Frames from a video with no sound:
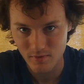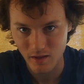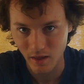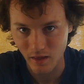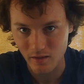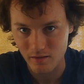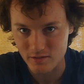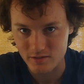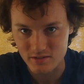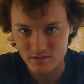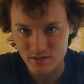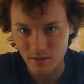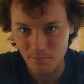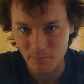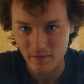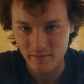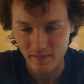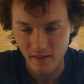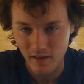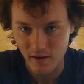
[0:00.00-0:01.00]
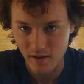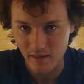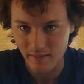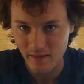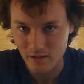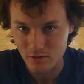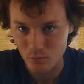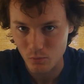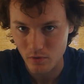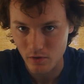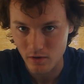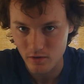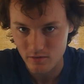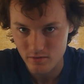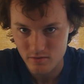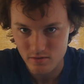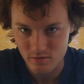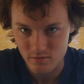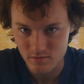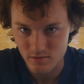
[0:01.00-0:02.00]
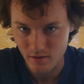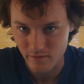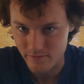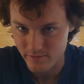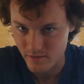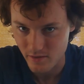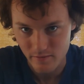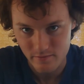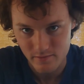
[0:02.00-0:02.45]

algebra or something like that, and that's where you just do solve,